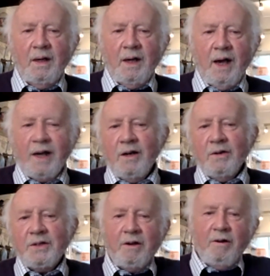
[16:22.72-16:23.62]
I can
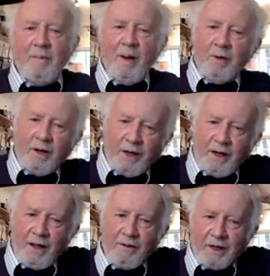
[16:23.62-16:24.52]
also remember
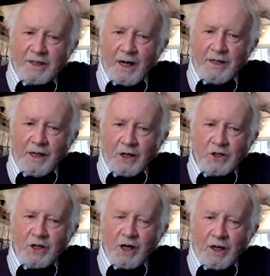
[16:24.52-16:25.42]
another exciting
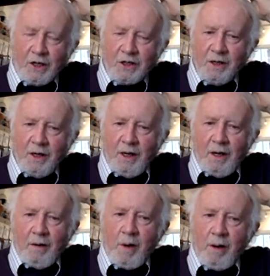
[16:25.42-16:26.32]
exchange.
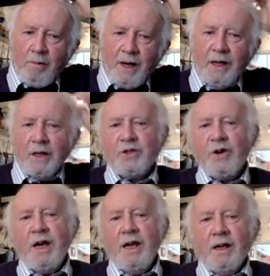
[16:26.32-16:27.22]
We were running a
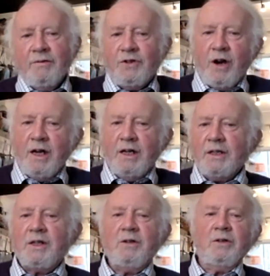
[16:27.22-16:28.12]
training of
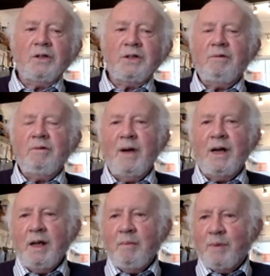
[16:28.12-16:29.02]
trainers course with
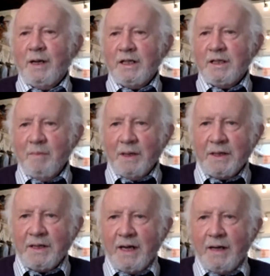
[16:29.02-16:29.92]
many policemen
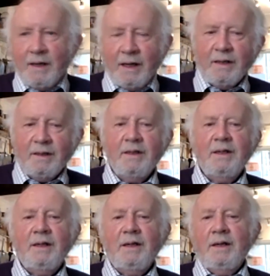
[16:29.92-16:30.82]
attending.
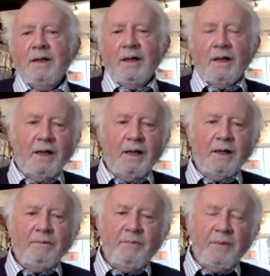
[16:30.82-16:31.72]

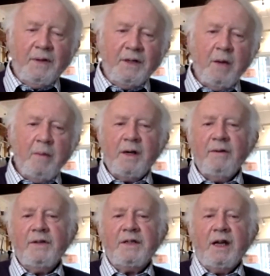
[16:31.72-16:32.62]
The topic
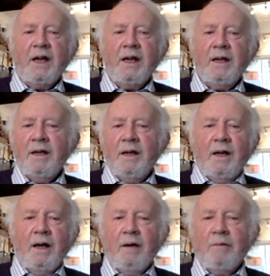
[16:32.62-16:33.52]
of the day
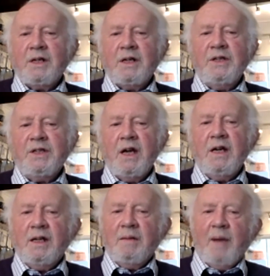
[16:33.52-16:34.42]
was
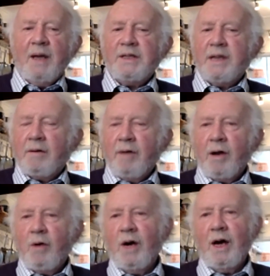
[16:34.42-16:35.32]
concerning basic
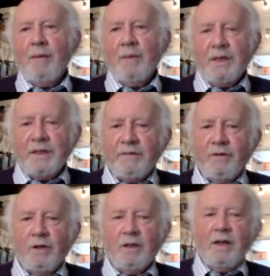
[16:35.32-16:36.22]
requirements
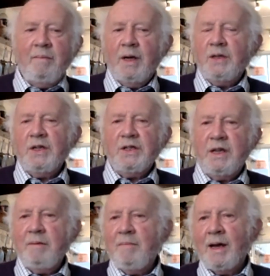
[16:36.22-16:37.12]
for
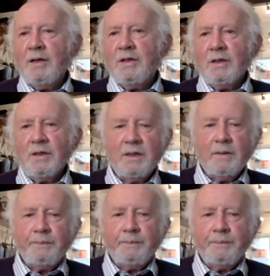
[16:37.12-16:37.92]
emergency managers.